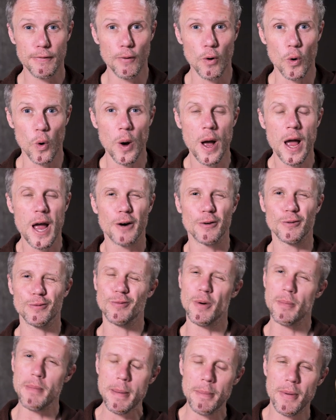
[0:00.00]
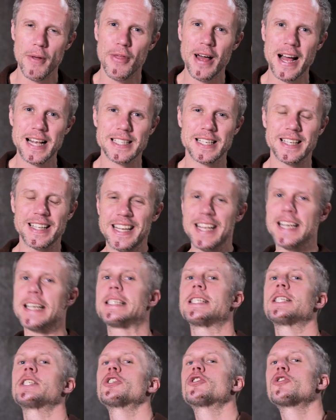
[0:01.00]
for, remember that's at the
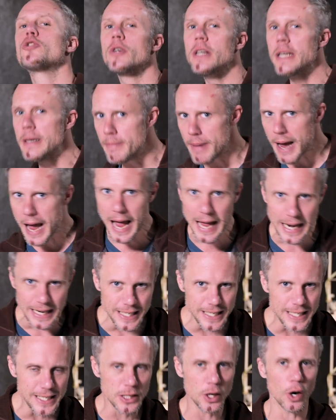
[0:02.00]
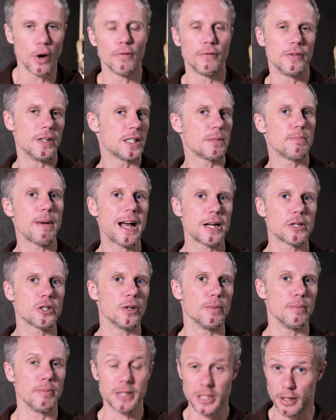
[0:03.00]
extreme end of the
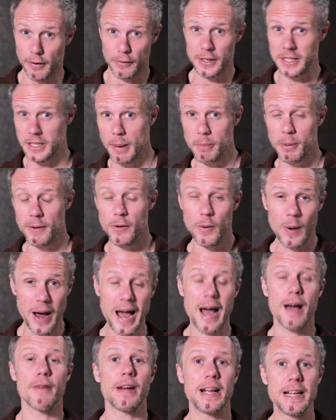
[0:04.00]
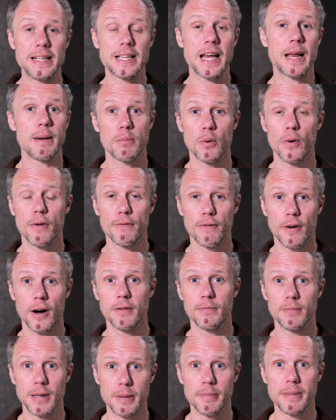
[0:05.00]
spectrum. So for example, if you have a
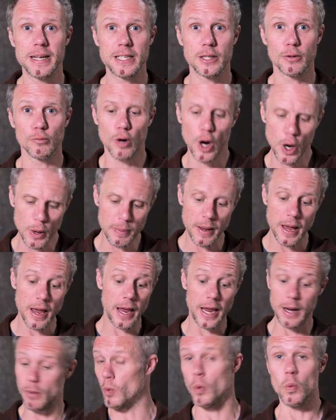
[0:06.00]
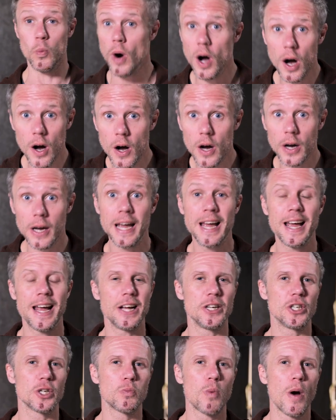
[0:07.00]
10.5mm rope, it will work,
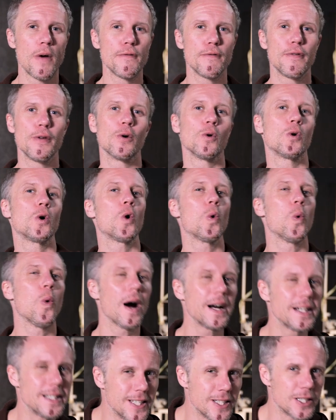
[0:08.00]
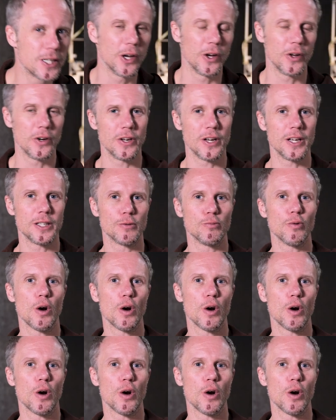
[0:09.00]
it just won't feel quite as good as a